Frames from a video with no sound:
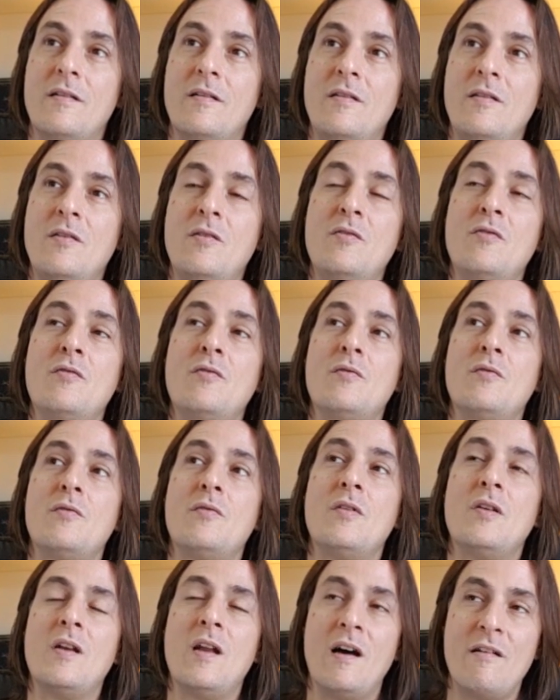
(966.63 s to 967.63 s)
you
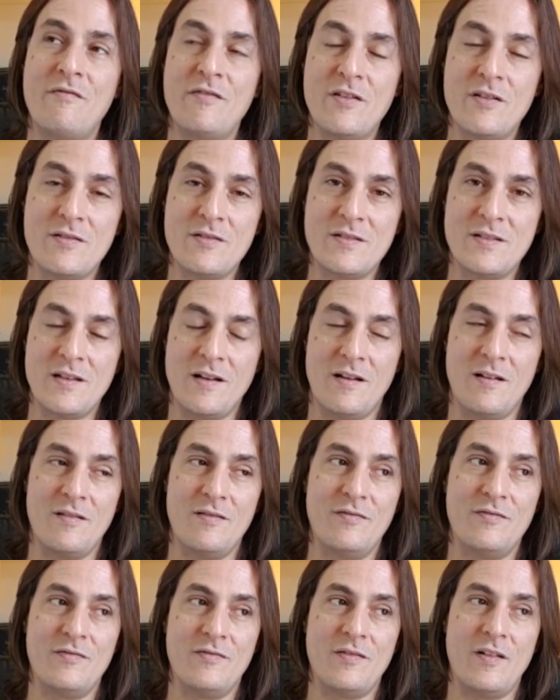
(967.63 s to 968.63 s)
love
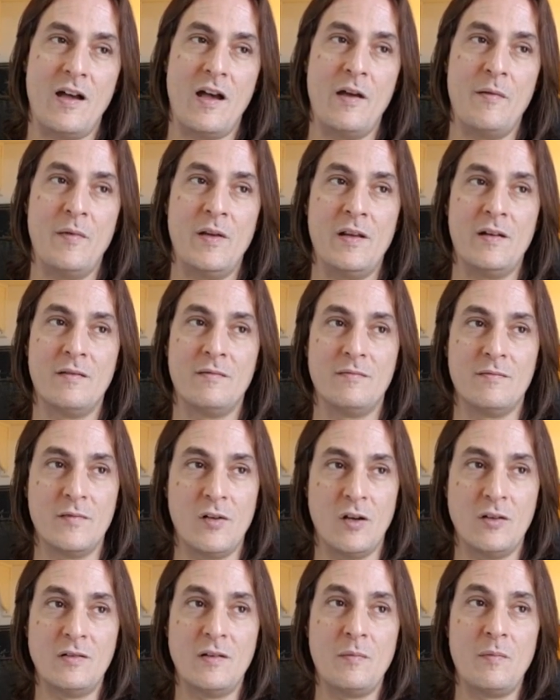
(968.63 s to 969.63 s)
yourself, I mean,
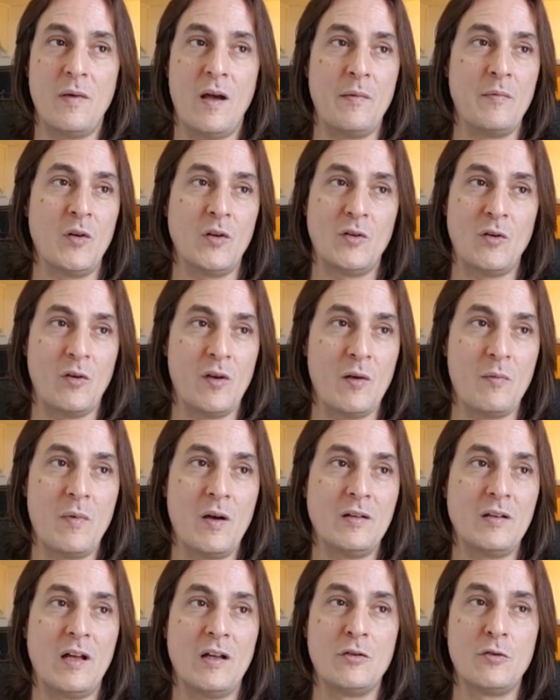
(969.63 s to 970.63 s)
not, I'm not talking
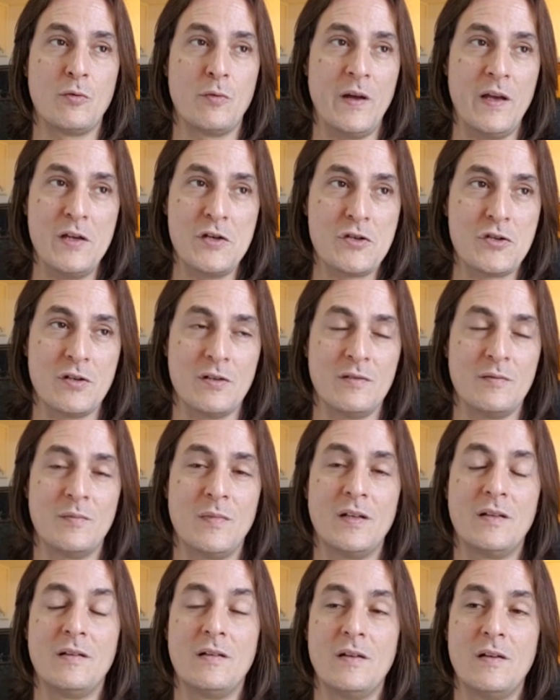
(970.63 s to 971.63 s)
about adoration,
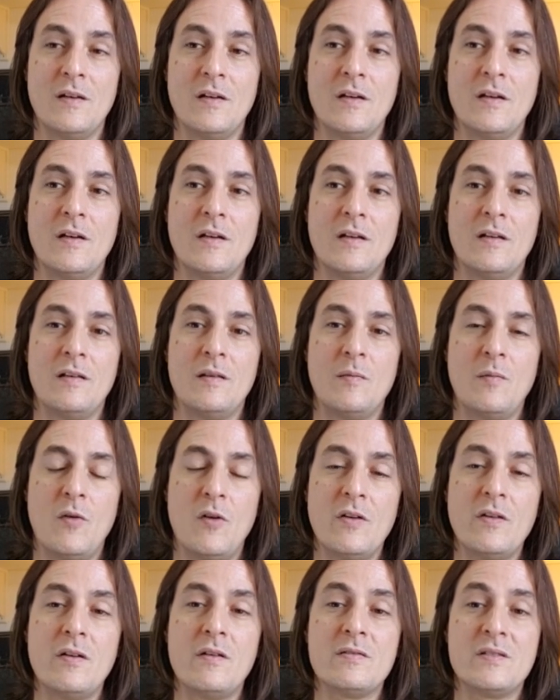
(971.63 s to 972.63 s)
but the
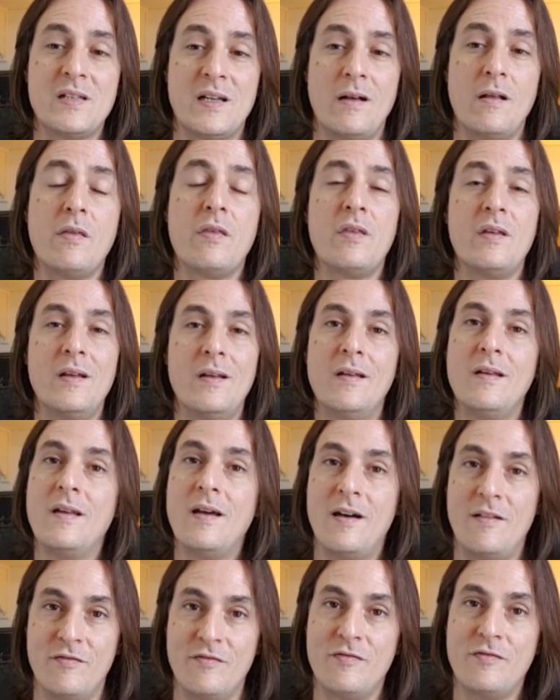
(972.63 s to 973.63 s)
more there's healthy
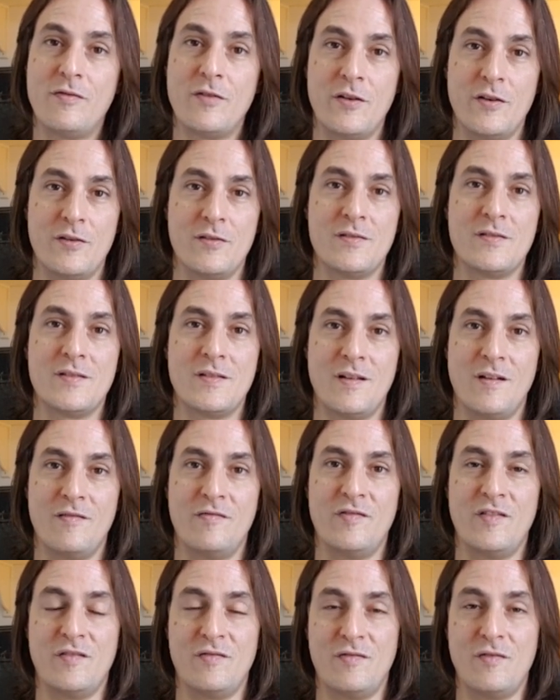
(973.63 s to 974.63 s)
love for
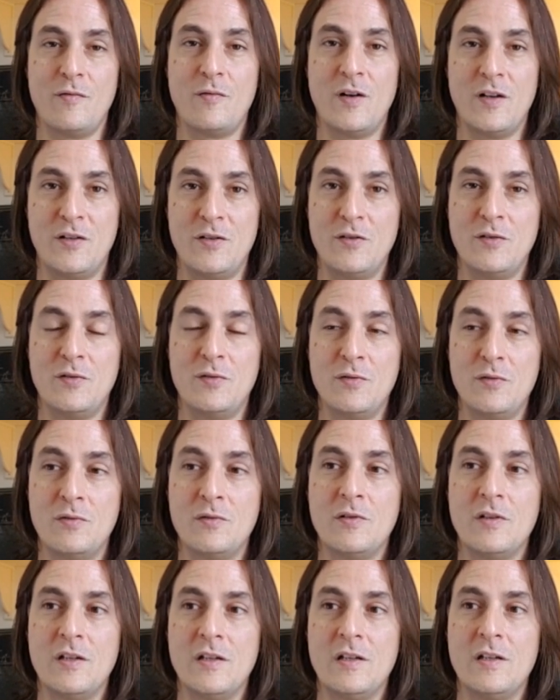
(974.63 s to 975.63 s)
yourself and for what you do,
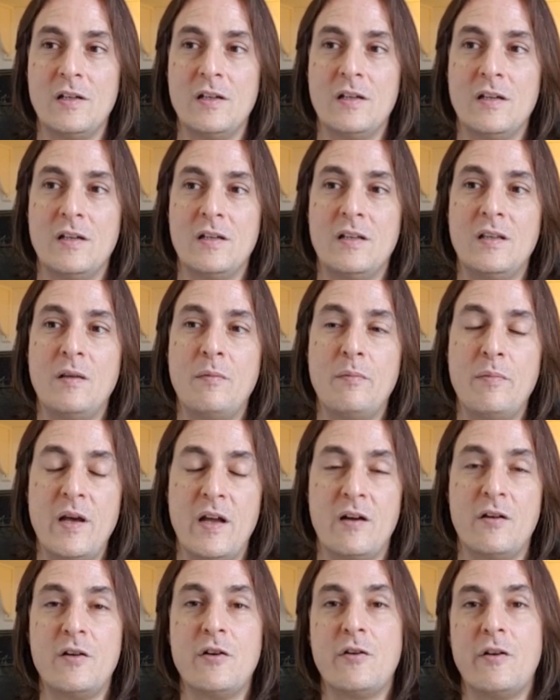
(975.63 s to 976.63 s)
the
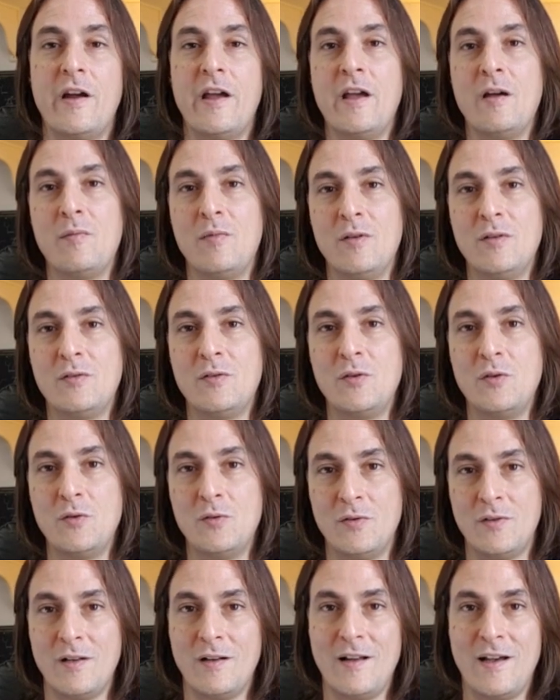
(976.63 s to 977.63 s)
better you're able to
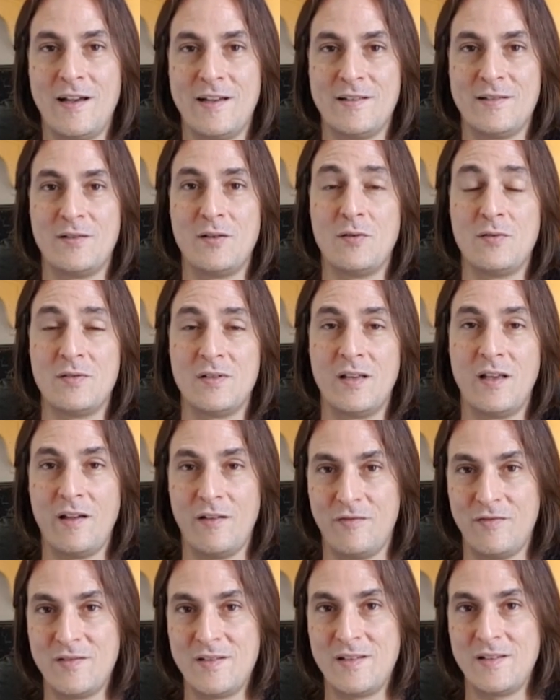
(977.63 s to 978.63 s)
utilize those
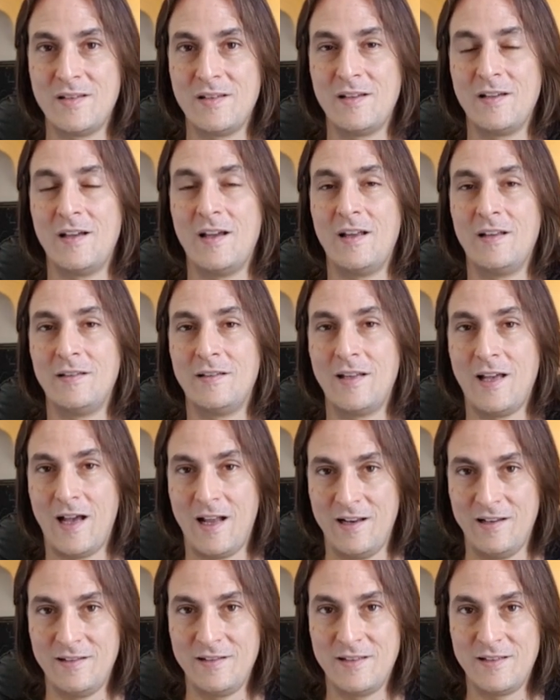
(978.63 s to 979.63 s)
gifts and
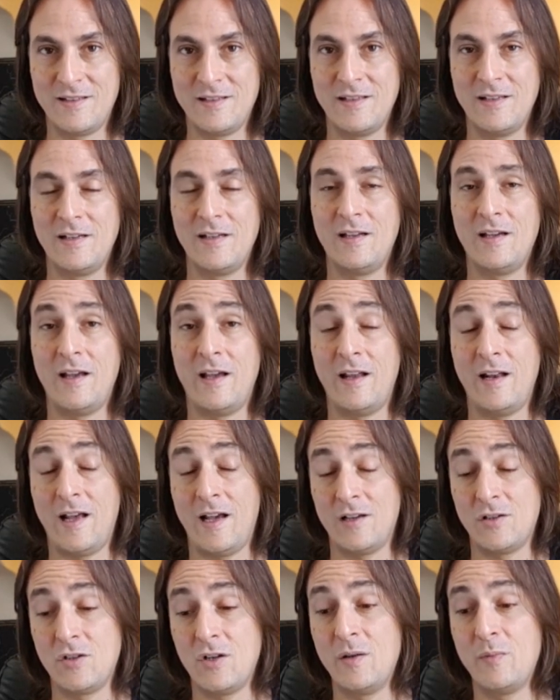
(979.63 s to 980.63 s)
talents and
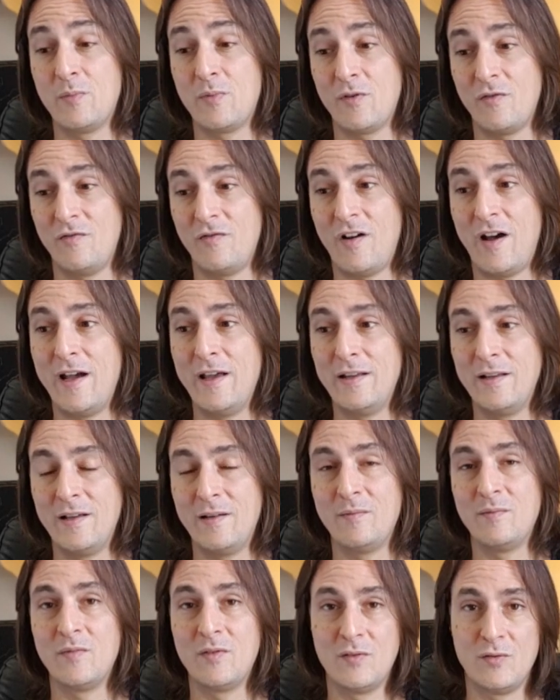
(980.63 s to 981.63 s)
actually provide
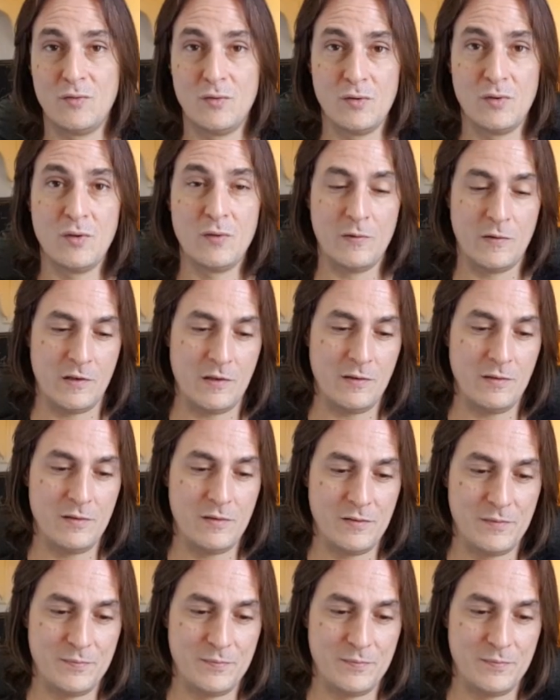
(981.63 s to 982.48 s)
them to the world.